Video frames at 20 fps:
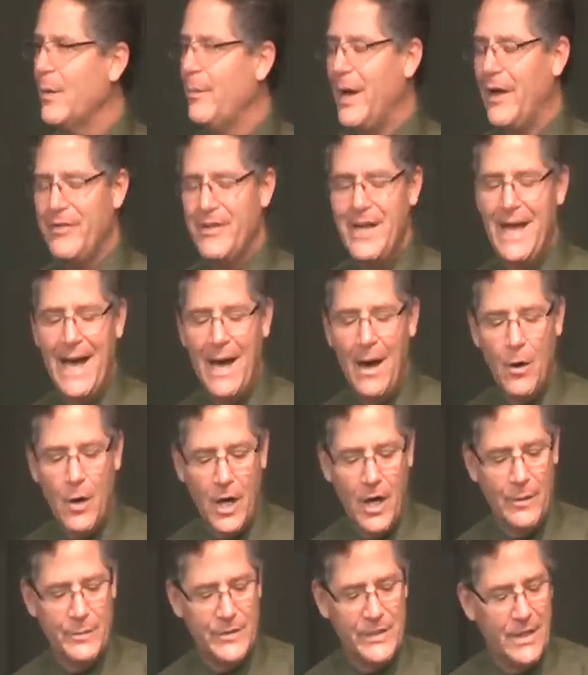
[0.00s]
about the
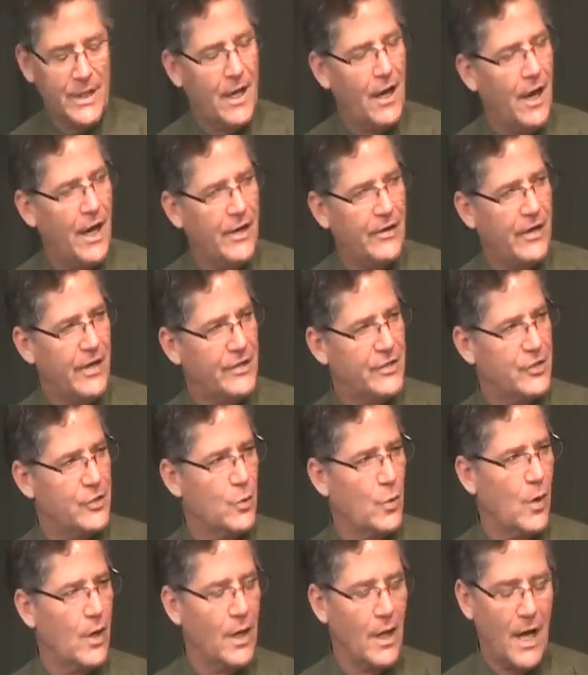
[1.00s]
outcomes that God does
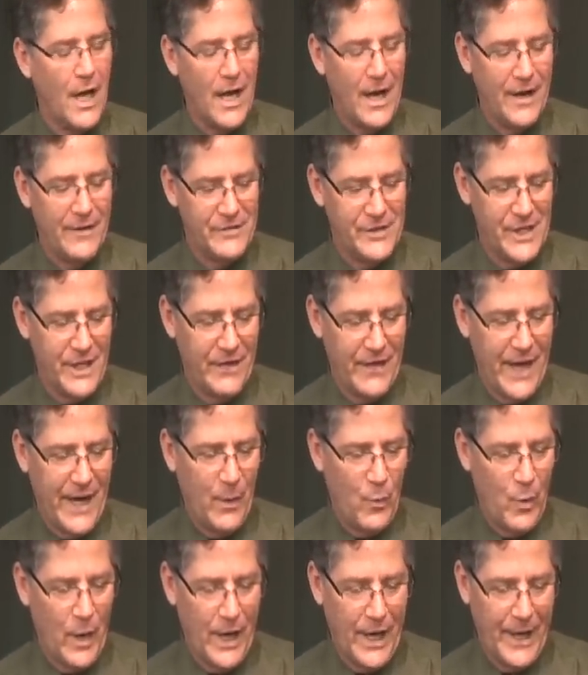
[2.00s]
through our lives in
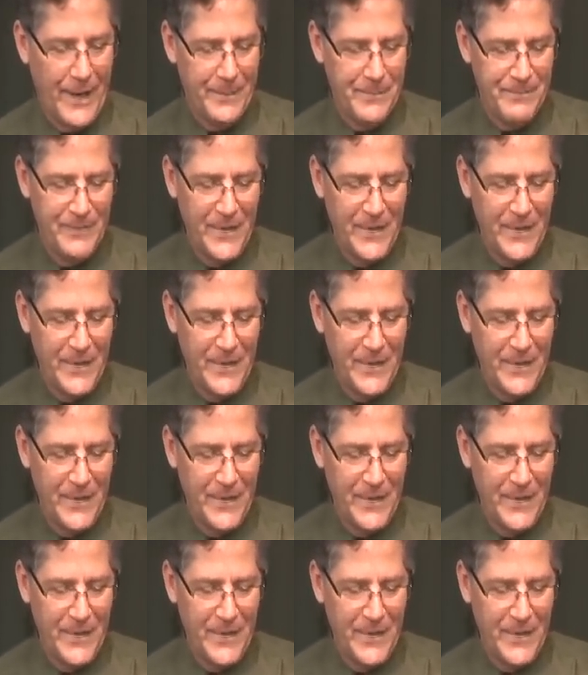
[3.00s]
that way.